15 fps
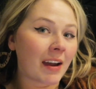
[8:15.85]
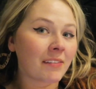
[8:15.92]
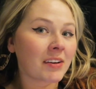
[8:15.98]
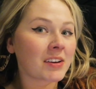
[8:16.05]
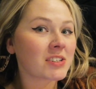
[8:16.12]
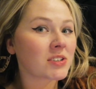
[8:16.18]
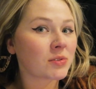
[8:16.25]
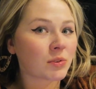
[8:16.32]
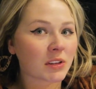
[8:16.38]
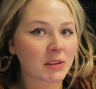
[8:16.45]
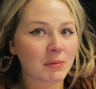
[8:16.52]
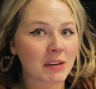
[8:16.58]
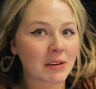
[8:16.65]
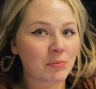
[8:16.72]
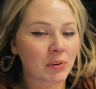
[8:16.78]
I should really
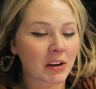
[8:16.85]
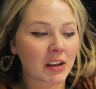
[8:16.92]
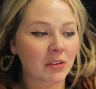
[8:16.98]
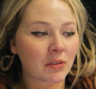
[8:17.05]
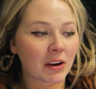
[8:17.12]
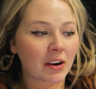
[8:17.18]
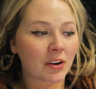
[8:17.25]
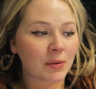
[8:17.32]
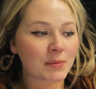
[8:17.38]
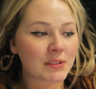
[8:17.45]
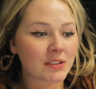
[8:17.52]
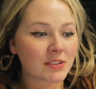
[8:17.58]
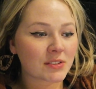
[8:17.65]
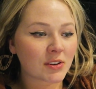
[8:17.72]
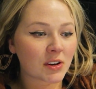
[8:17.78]
be bringing Ryker
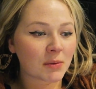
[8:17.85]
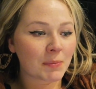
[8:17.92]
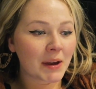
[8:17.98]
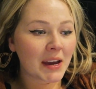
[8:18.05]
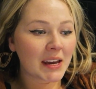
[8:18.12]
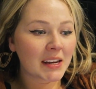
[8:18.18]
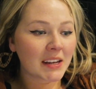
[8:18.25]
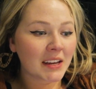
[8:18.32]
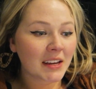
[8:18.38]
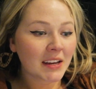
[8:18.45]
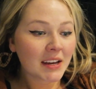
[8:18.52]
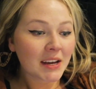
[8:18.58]
upstairs to go to bed.